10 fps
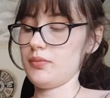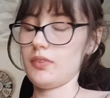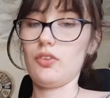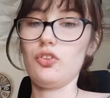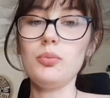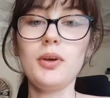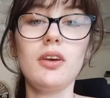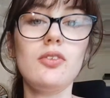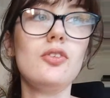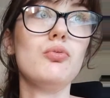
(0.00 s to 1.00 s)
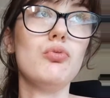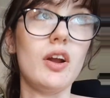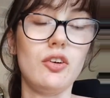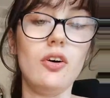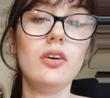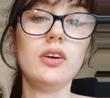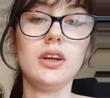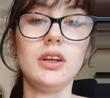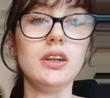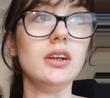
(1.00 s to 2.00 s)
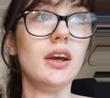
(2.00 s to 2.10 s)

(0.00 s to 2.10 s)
It's just because it's red hot in